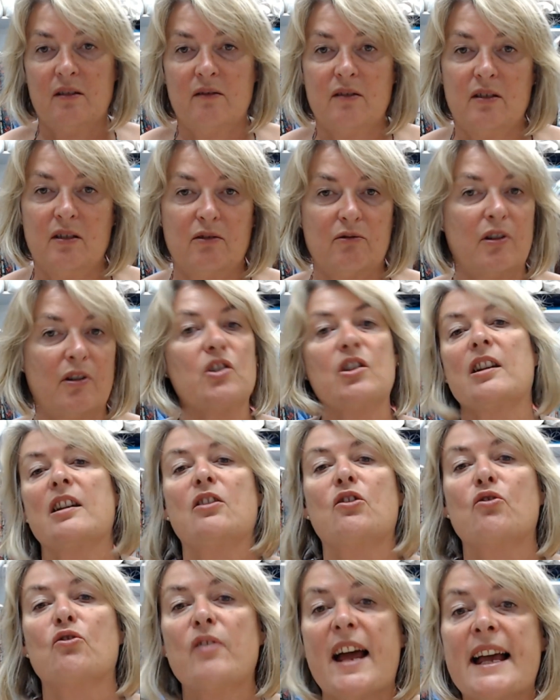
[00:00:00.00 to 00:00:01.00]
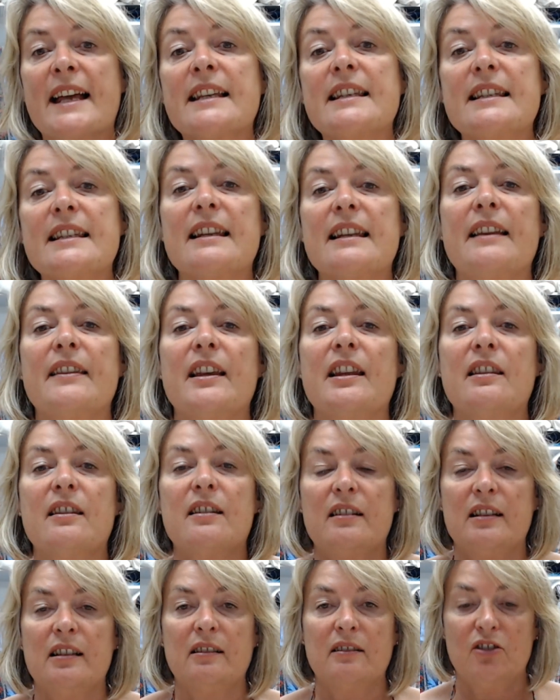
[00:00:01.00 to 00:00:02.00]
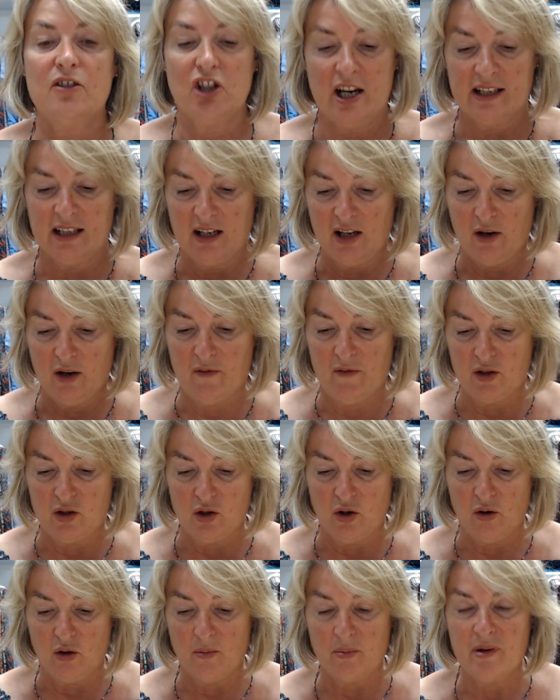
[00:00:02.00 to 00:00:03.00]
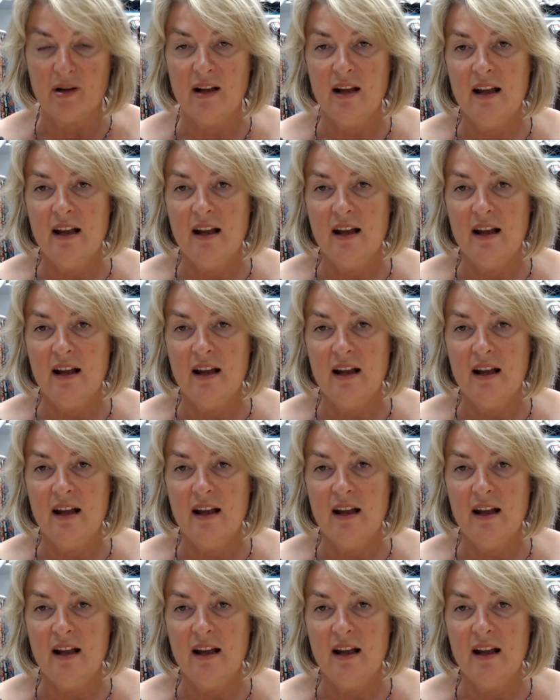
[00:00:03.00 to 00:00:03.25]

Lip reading: crochet dress, and then the little jacket over the top,